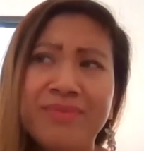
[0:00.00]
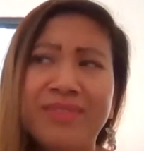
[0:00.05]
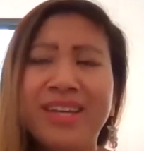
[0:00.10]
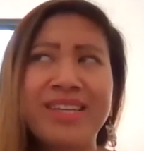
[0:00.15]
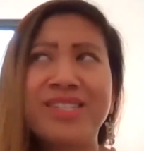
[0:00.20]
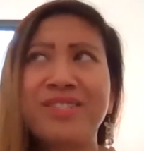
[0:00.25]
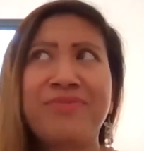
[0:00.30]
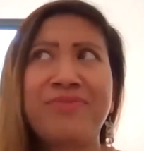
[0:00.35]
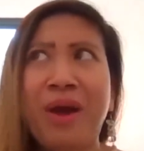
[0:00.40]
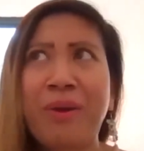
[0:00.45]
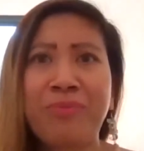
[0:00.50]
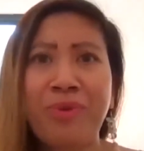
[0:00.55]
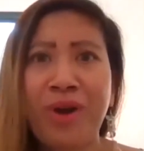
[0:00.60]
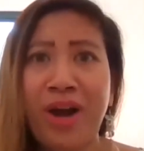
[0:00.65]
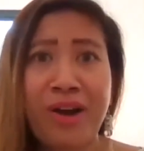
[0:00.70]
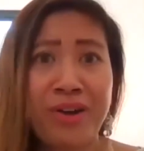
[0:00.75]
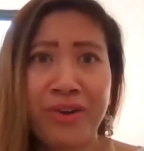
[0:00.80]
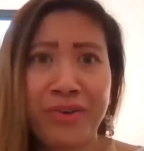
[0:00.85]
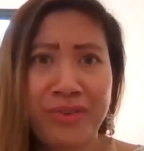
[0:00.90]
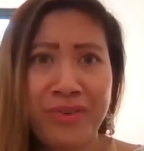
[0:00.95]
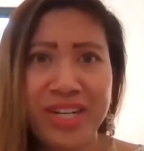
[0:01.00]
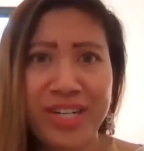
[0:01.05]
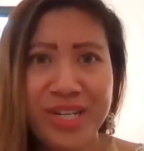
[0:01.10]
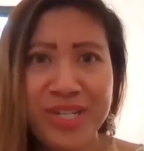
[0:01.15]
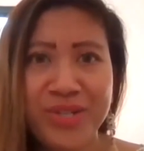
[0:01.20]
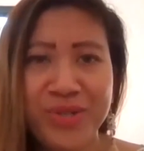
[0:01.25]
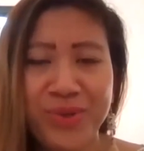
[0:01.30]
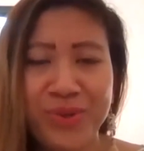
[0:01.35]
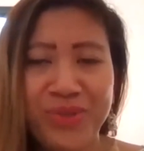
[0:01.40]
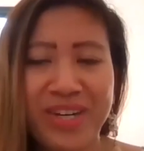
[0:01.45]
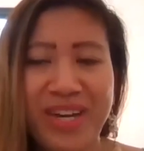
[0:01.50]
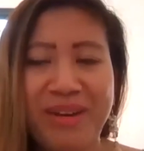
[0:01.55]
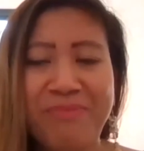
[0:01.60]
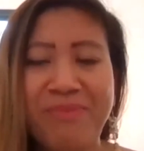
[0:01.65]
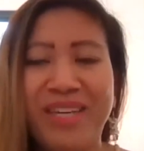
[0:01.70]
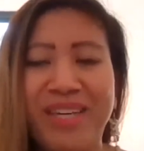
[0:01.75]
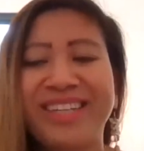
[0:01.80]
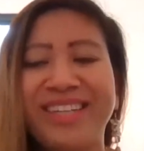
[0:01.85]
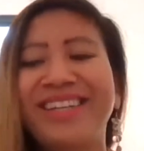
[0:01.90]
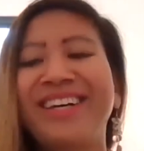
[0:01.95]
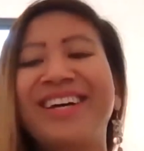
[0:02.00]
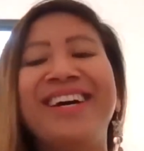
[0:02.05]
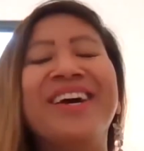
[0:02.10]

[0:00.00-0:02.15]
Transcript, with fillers: It's February really soon, I mean.